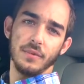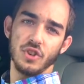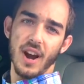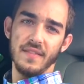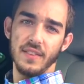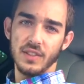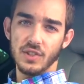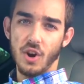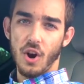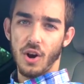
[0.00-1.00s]
drive this
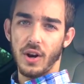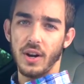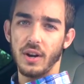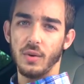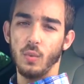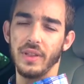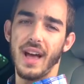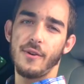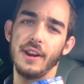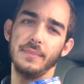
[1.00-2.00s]
car
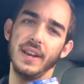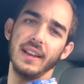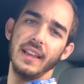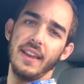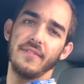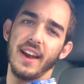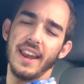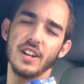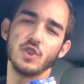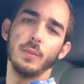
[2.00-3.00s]
without it being a
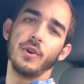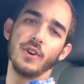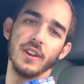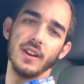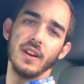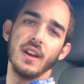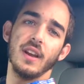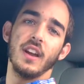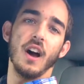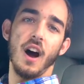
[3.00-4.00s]
financial burden
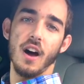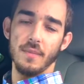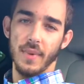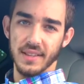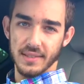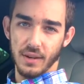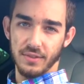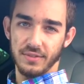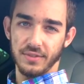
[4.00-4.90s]
on myself.